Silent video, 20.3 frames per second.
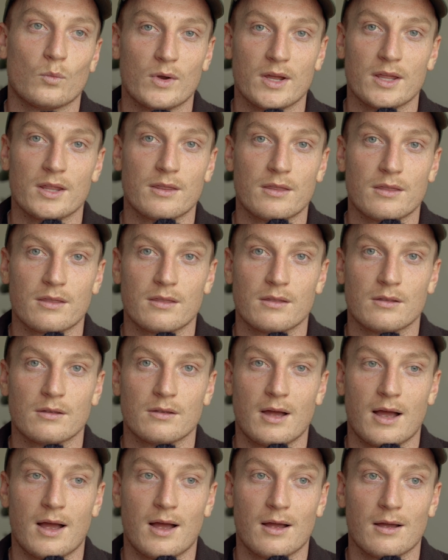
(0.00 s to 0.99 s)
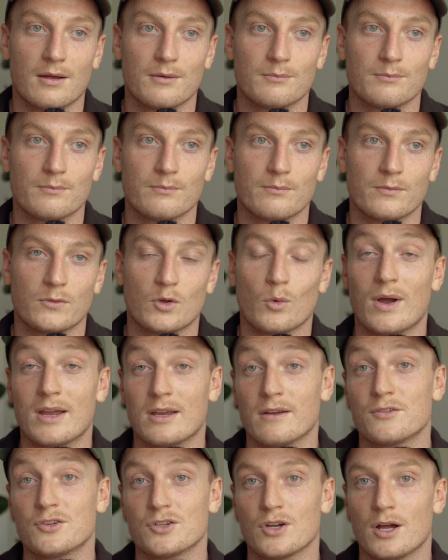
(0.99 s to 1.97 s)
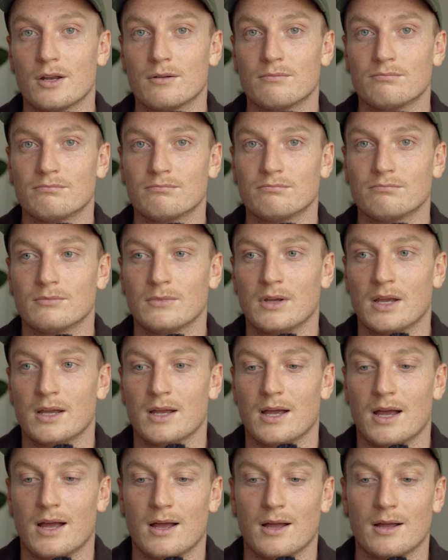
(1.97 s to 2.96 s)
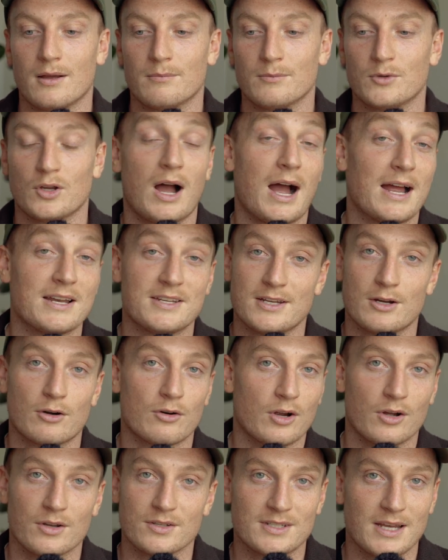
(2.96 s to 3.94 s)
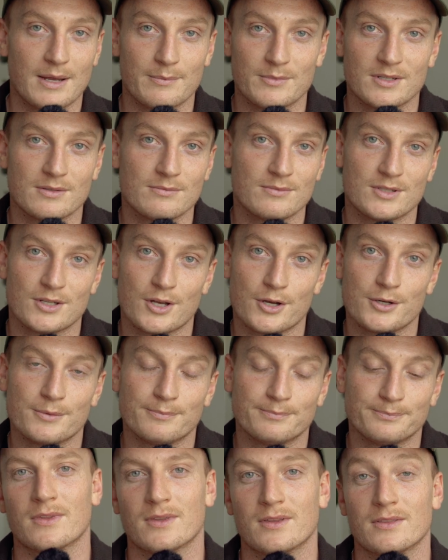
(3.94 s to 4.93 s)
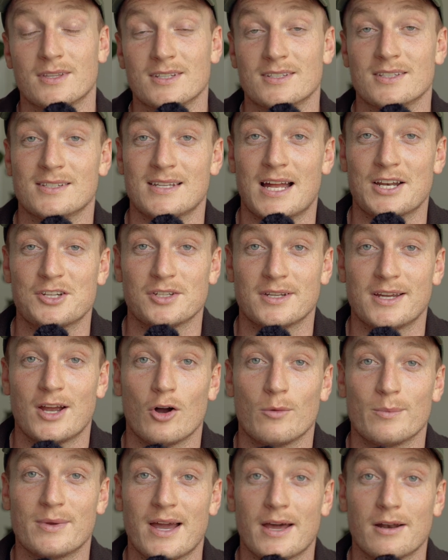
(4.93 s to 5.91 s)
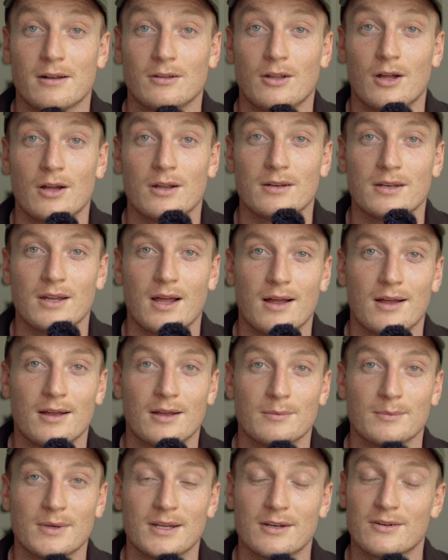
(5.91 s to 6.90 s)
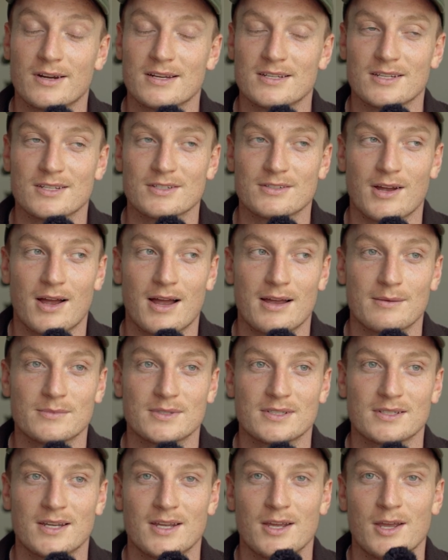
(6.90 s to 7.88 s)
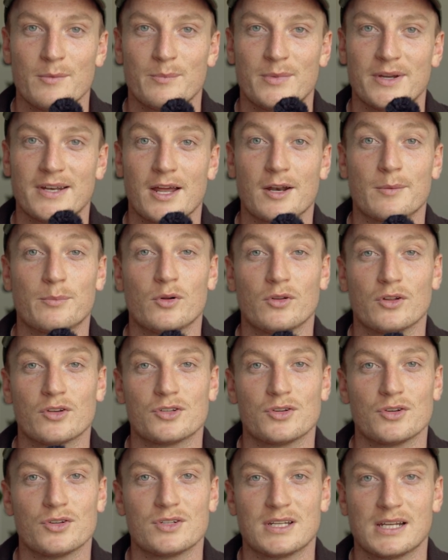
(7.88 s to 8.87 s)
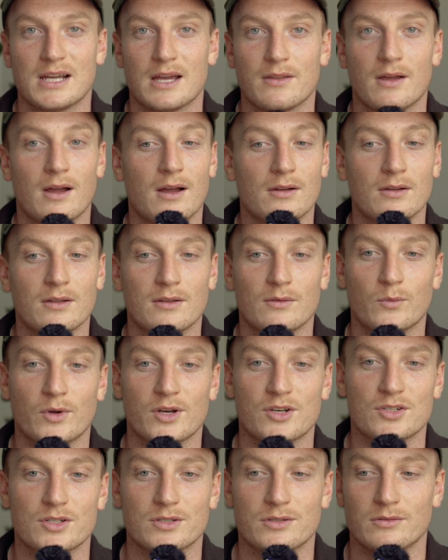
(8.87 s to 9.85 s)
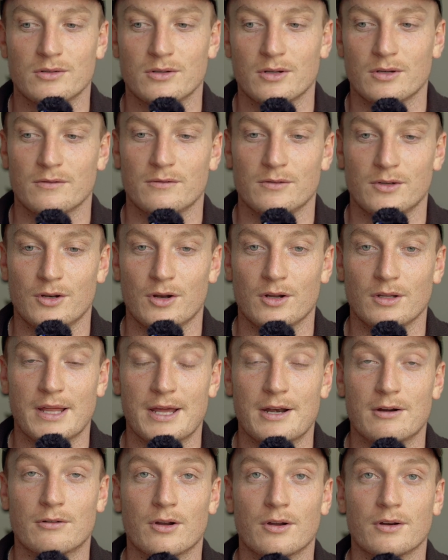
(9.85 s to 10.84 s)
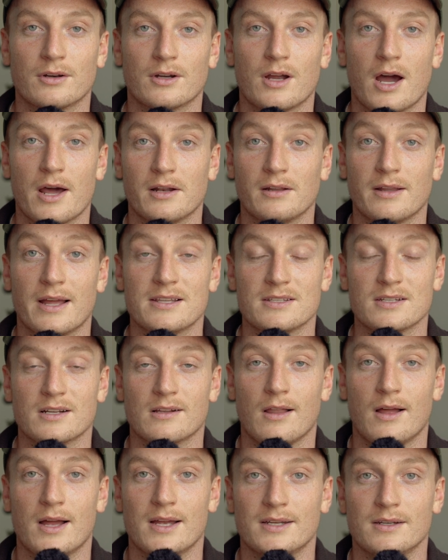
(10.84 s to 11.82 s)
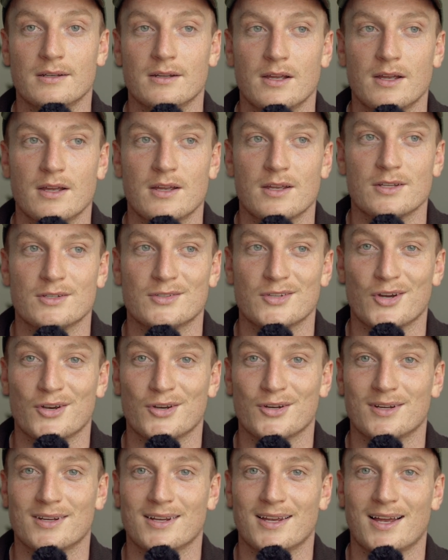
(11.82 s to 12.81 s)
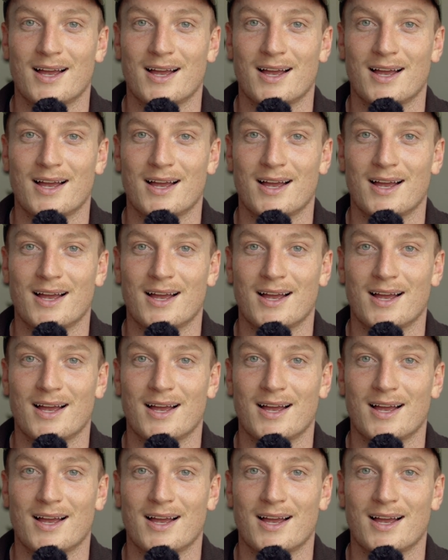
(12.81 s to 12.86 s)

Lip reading: with the way you've shot your idea or concept. So this has actually helped me out a lot in recent times, being able to pull a shoot together, which, you know, later on kind of lands a client. So